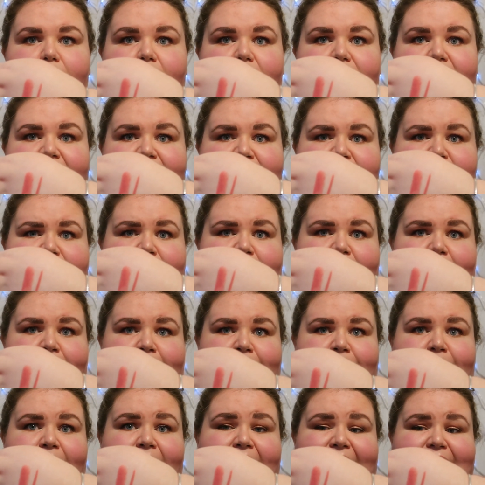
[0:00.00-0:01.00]
There you
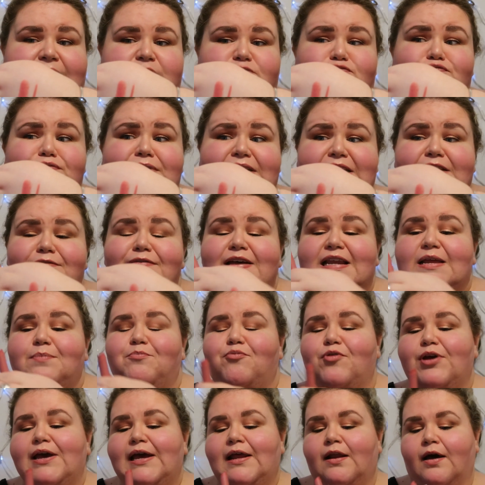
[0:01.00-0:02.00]
go. It's really, really
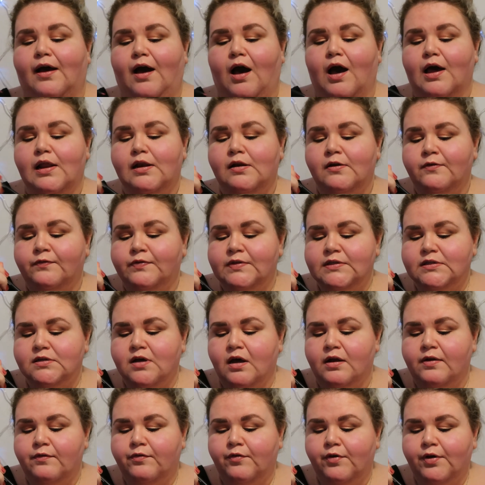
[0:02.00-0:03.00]
pretty. Like, I love this
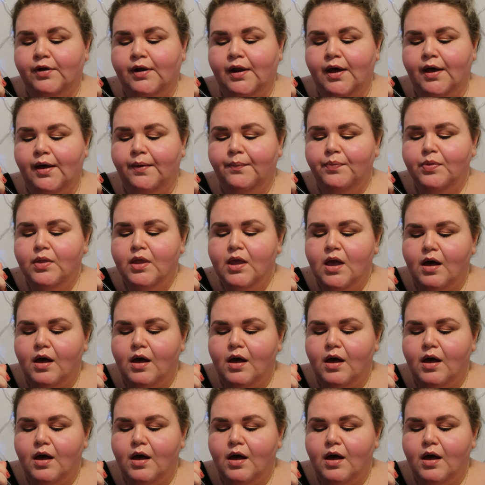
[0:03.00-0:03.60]
kind of colour.